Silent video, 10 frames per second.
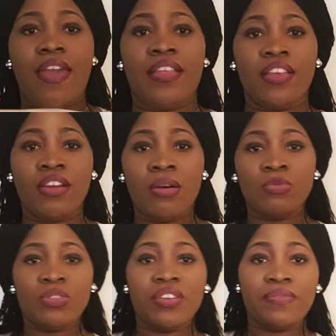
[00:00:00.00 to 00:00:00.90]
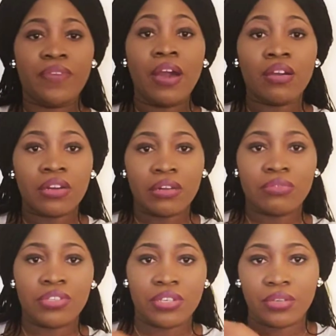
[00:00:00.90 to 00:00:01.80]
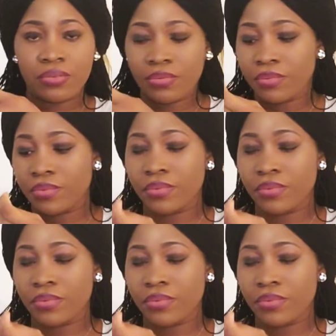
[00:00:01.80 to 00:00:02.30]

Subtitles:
and it comes with a Velcro too,